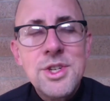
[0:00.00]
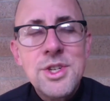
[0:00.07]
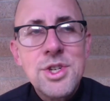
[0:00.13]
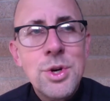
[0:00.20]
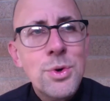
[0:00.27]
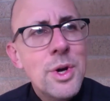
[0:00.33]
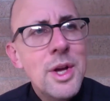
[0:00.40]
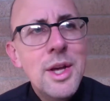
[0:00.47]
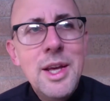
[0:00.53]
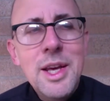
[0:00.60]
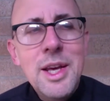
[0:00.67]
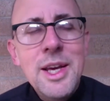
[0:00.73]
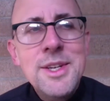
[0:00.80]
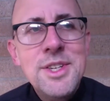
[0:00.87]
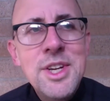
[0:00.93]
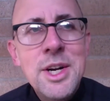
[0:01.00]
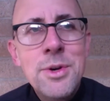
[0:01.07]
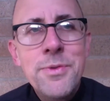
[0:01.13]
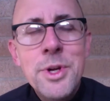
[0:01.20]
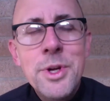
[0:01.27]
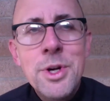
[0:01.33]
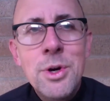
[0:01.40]
So instead
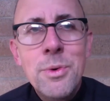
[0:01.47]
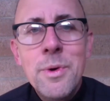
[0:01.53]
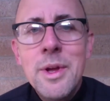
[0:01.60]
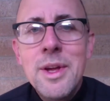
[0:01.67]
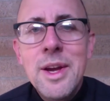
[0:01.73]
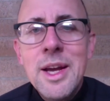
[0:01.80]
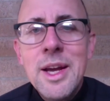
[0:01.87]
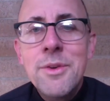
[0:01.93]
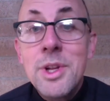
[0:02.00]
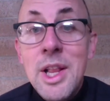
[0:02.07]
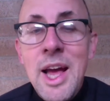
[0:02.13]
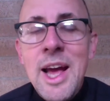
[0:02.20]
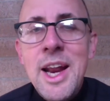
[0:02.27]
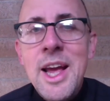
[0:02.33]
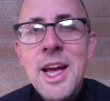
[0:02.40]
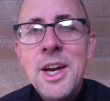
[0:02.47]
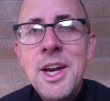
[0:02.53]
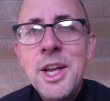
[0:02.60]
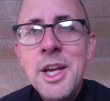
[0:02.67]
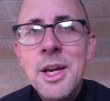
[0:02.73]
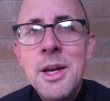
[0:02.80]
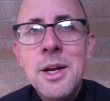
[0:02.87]
of, kind of
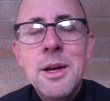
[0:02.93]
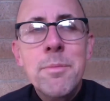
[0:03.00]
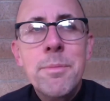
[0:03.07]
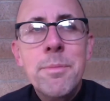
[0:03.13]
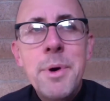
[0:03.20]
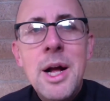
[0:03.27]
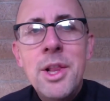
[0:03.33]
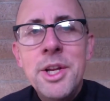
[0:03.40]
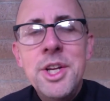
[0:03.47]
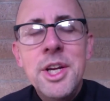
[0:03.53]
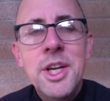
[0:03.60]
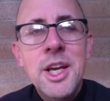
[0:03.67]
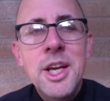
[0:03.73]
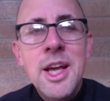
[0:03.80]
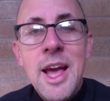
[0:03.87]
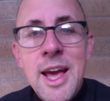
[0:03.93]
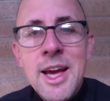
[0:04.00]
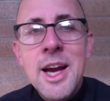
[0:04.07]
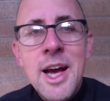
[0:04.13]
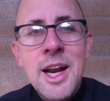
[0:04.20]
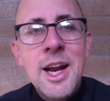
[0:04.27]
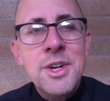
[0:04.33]
glad-handing, politicking, hey,
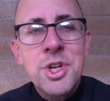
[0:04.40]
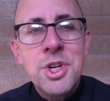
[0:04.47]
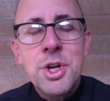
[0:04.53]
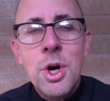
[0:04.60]
God, how's it